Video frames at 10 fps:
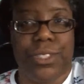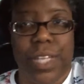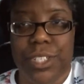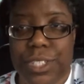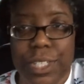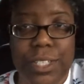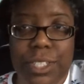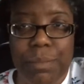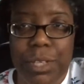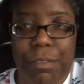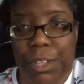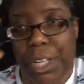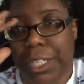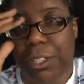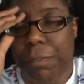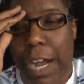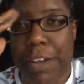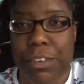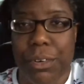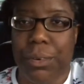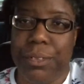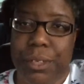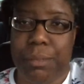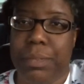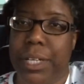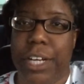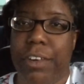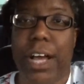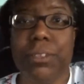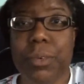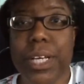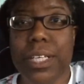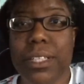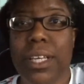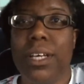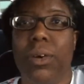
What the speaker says: Do they just need something for like their 5-year-old to play around with?